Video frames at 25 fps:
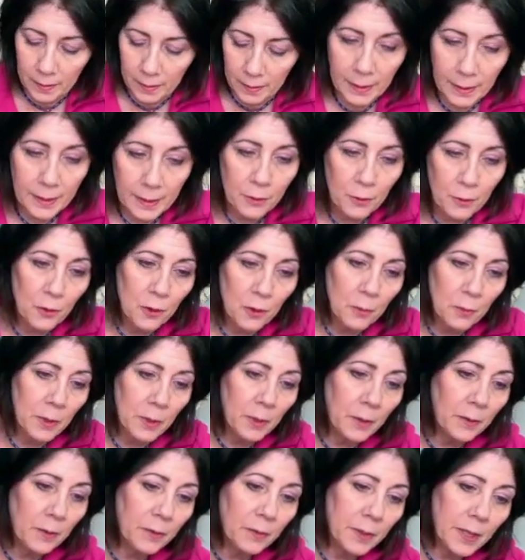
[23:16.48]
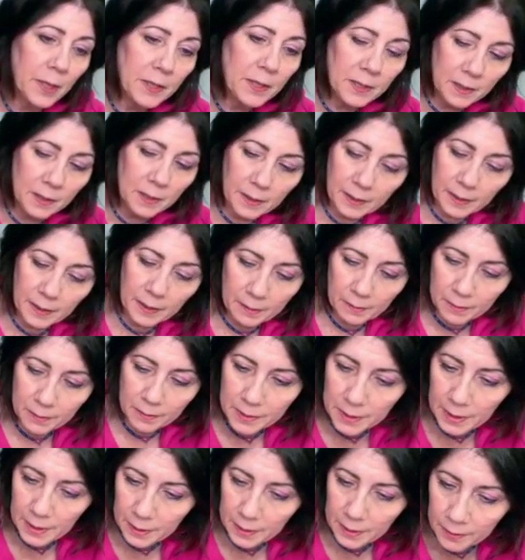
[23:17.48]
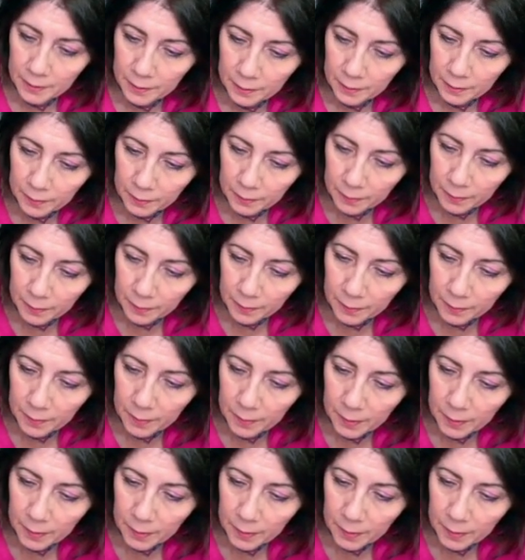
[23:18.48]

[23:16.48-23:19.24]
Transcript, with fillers: Can't choose my own destiny. That was section two.